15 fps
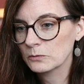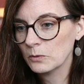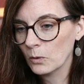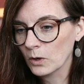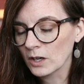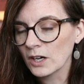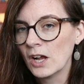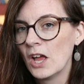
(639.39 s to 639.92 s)

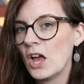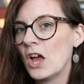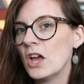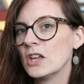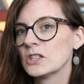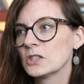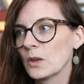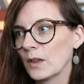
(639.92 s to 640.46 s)
for
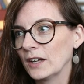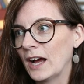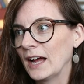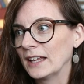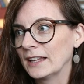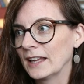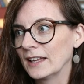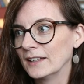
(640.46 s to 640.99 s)
so that
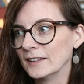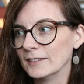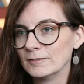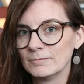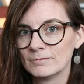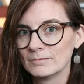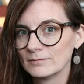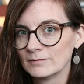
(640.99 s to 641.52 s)
I can